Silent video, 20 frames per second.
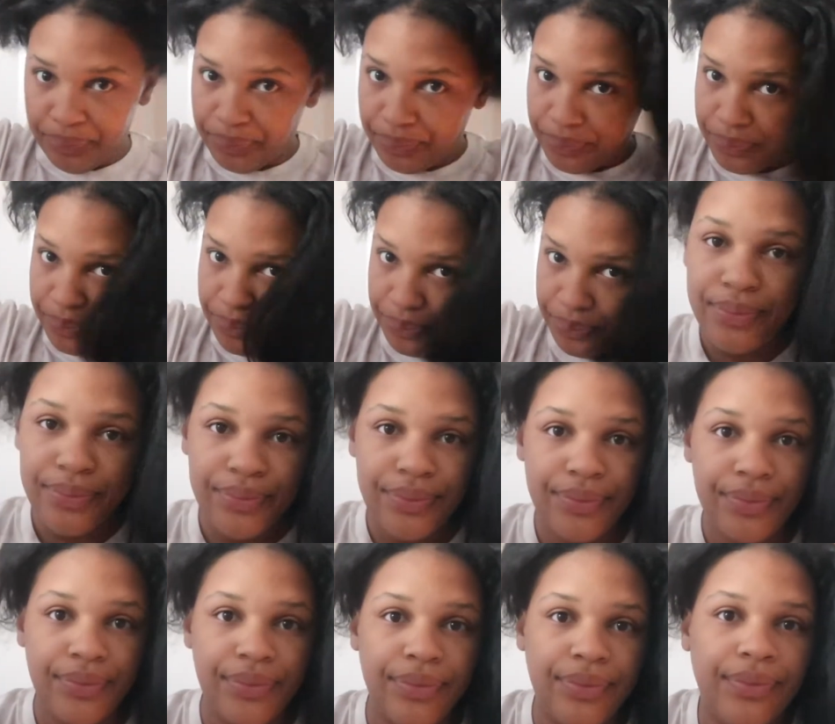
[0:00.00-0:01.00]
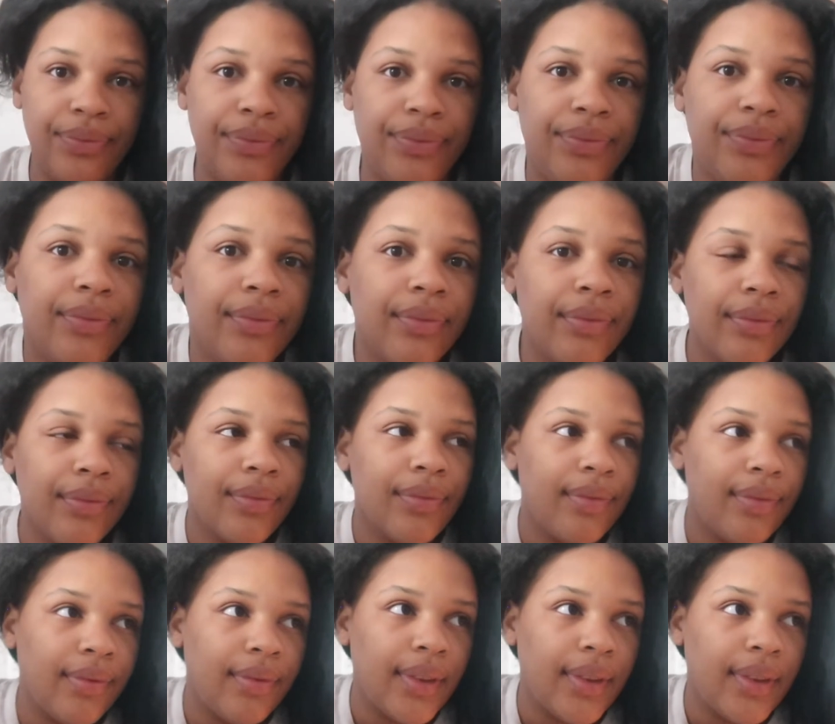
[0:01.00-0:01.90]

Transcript: No one is speaking in this clip.